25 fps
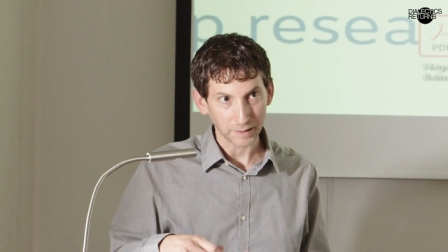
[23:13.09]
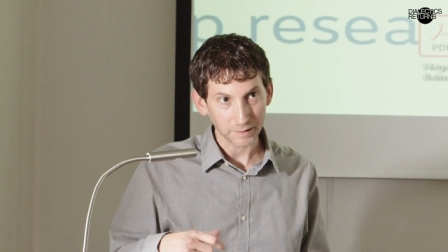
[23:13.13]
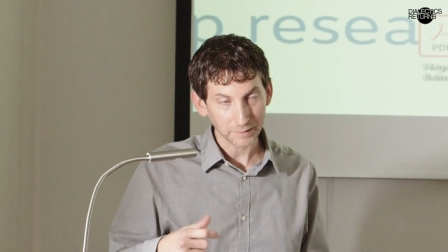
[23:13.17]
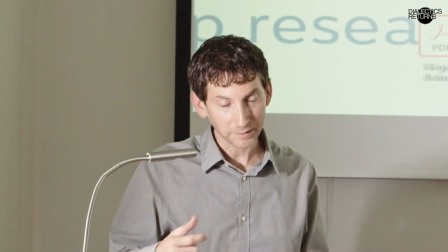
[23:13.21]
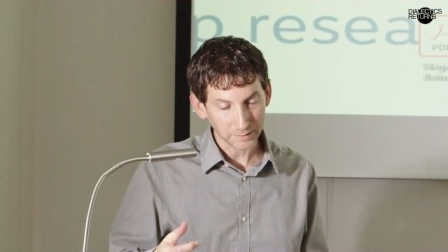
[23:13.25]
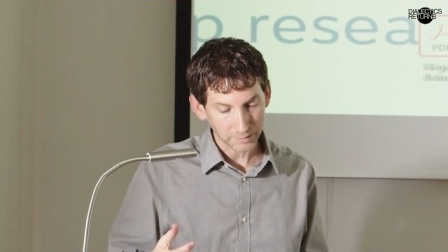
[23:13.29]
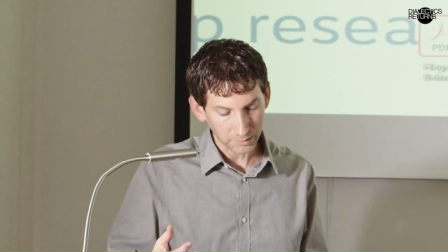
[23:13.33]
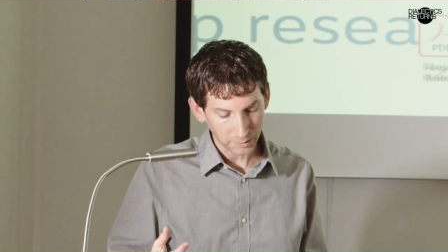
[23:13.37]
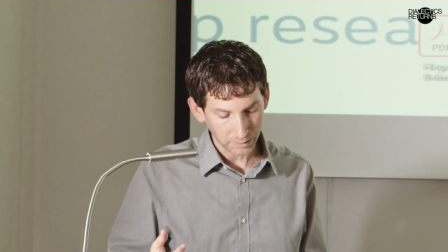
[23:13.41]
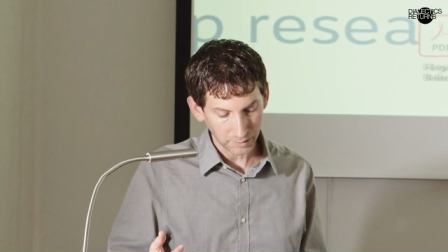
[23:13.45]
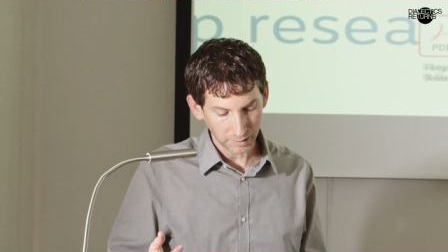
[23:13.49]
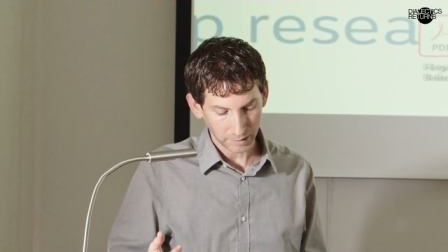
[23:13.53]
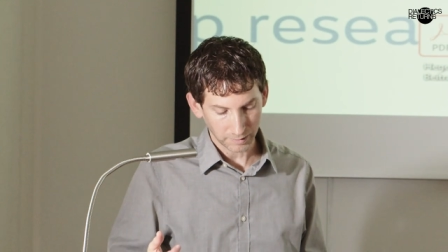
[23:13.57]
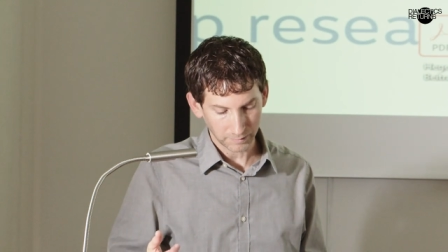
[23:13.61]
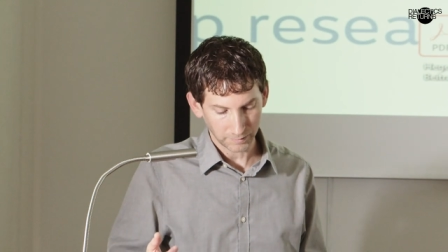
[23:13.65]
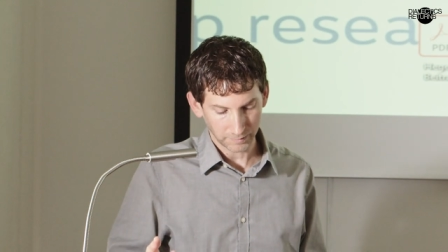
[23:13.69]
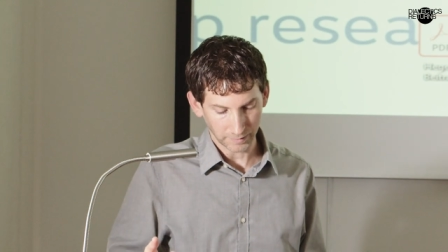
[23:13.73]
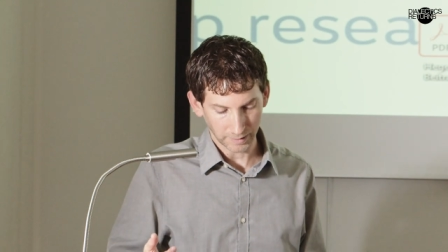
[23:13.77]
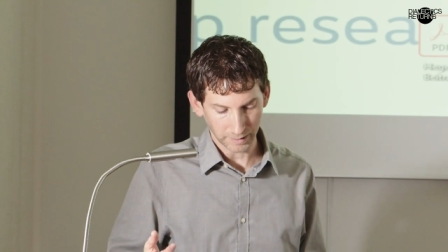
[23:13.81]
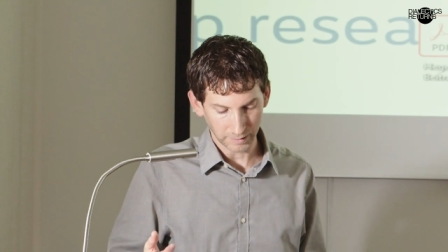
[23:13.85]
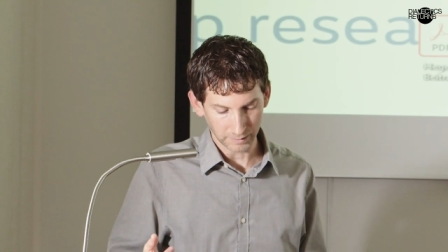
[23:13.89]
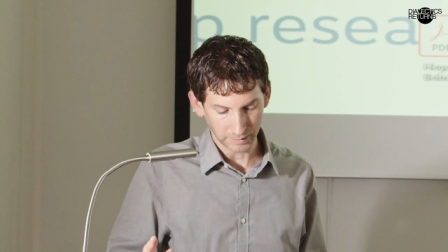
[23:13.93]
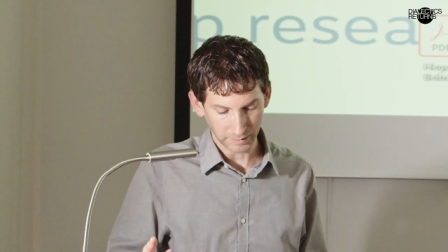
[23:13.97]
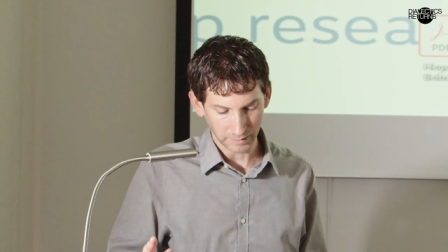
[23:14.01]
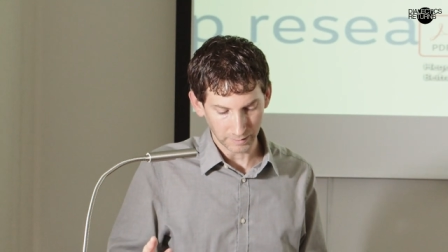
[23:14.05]
historic
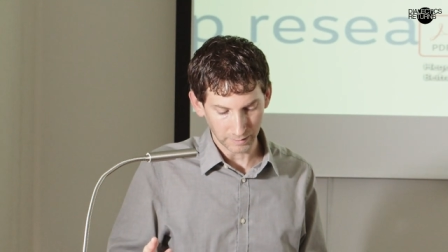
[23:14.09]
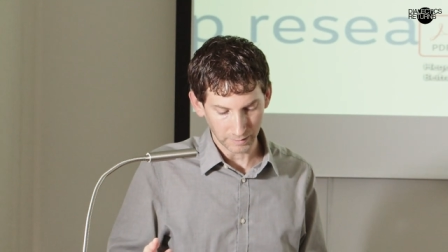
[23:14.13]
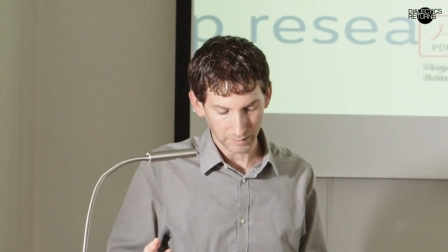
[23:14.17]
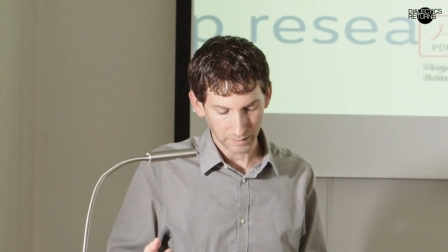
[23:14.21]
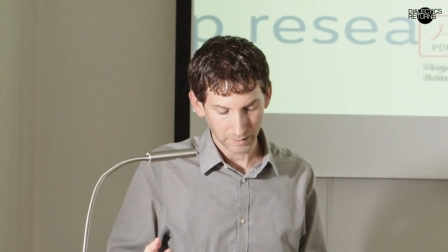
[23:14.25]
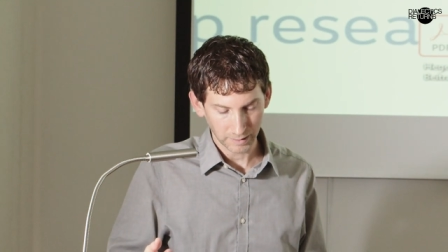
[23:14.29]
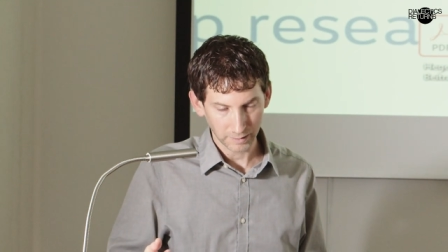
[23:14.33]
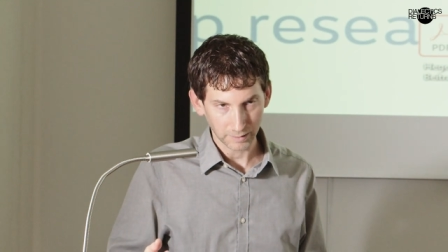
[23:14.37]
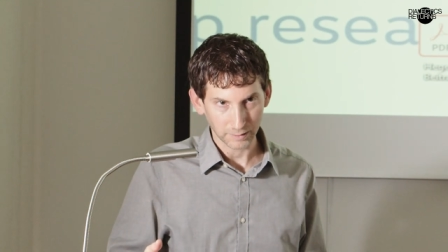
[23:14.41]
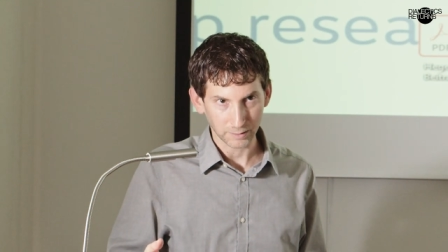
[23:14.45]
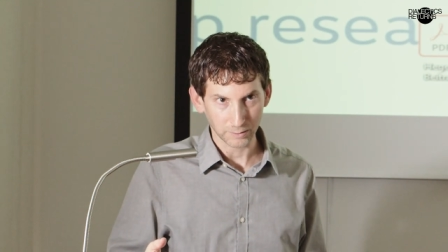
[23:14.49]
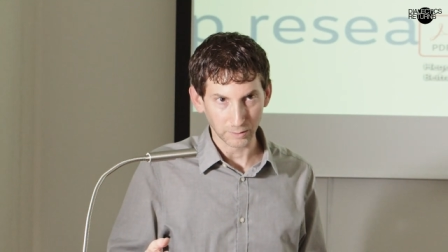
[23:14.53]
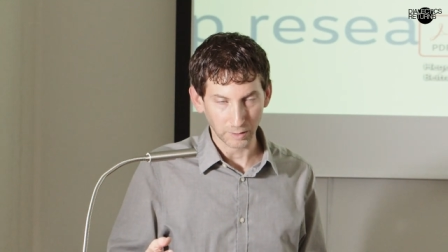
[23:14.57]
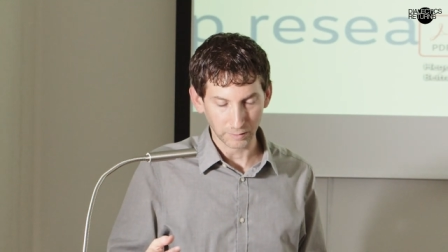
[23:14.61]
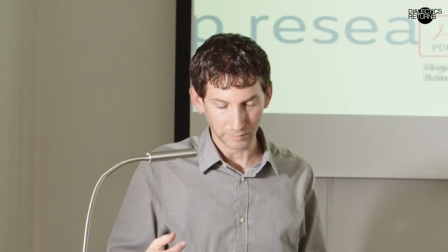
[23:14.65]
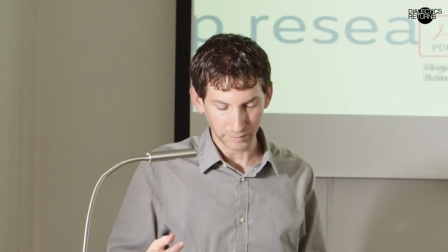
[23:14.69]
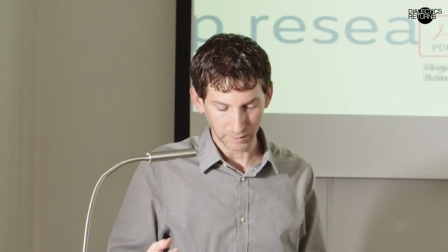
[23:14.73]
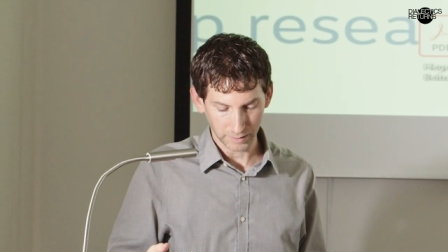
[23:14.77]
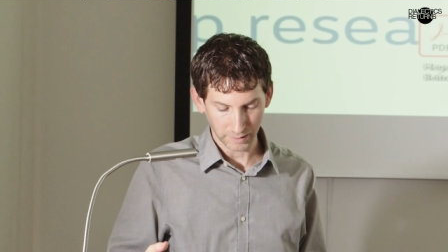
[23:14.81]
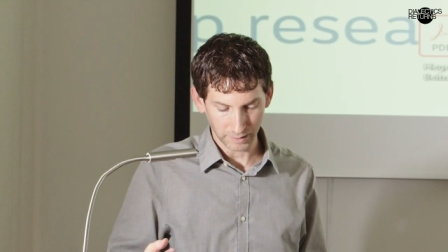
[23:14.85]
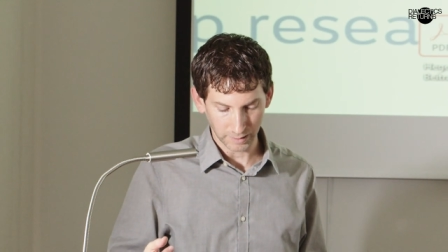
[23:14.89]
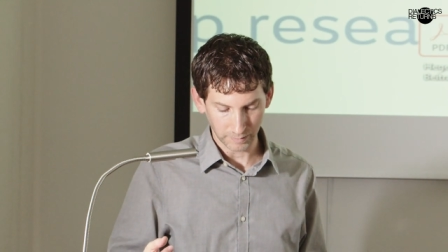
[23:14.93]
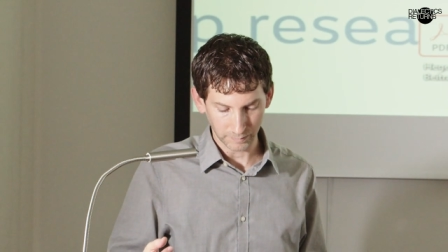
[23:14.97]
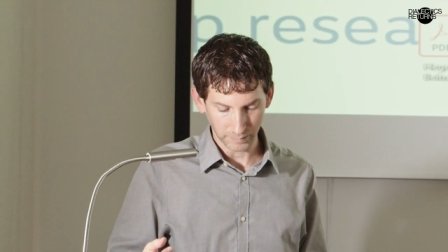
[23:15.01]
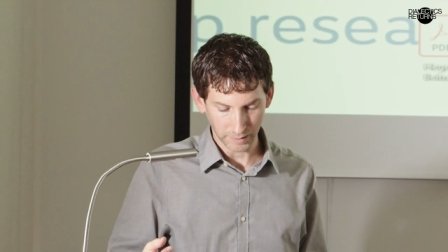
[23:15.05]
failure to
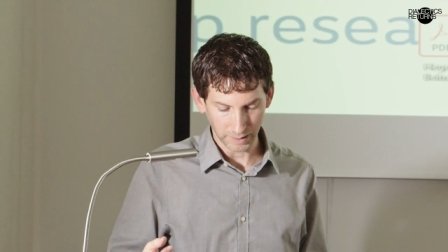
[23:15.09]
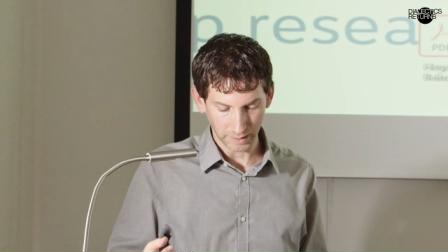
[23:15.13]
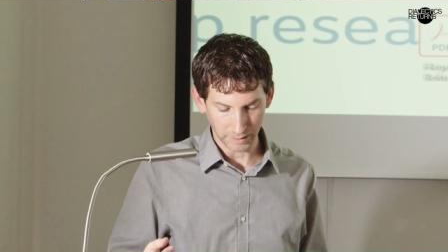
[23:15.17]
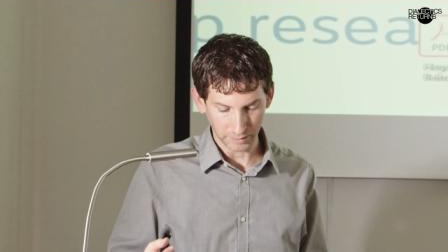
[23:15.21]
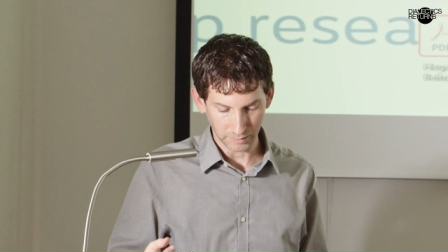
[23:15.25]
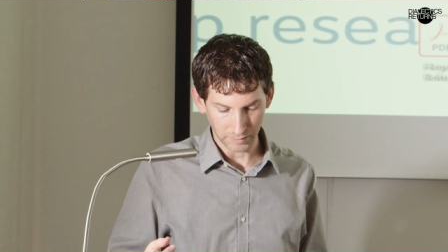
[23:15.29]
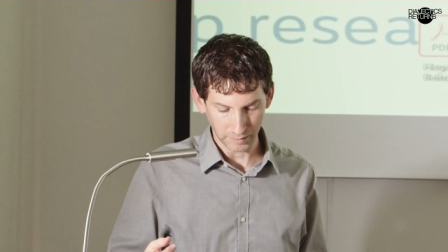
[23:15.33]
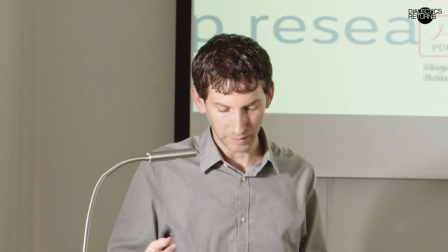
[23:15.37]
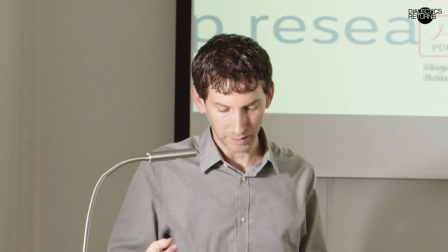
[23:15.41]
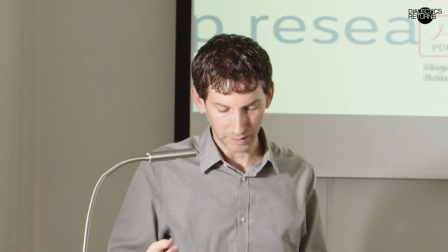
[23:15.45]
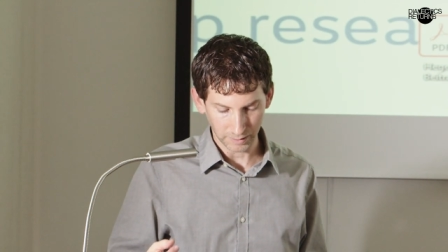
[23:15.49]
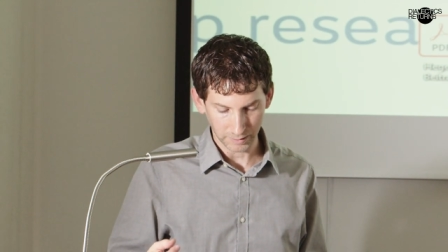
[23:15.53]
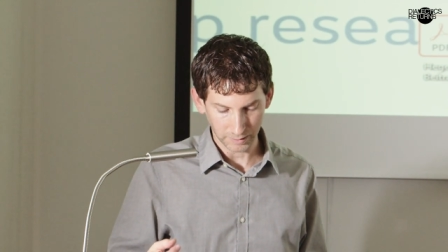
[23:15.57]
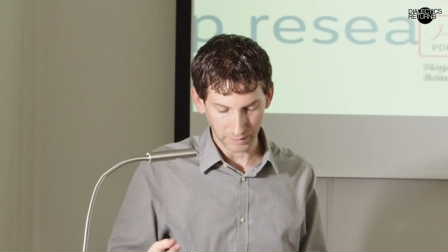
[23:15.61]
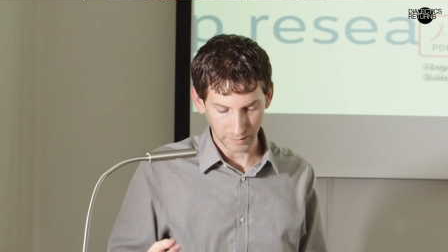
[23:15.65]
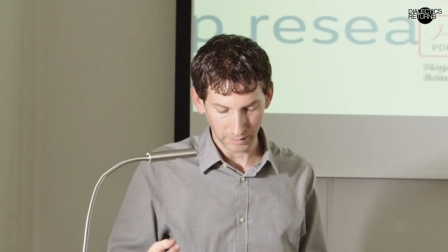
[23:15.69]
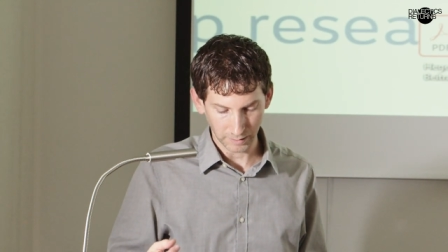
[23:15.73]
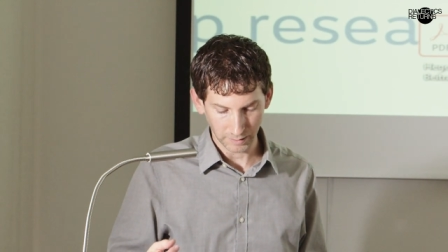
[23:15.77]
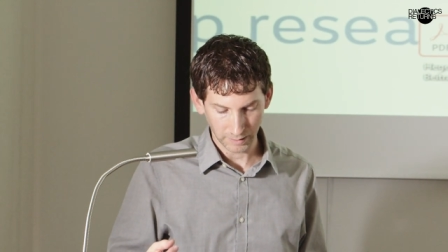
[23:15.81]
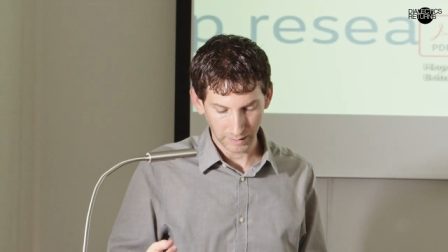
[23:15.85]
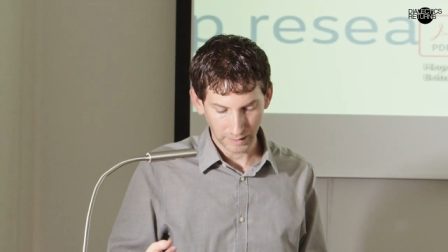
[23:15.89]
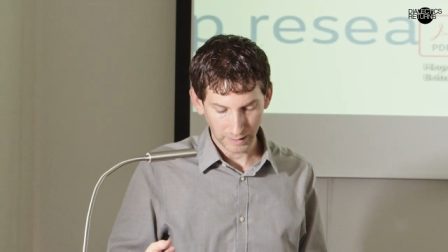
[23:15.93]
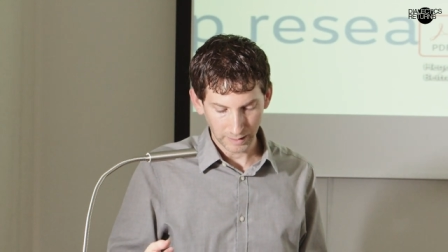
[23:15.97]
overcome contradiction.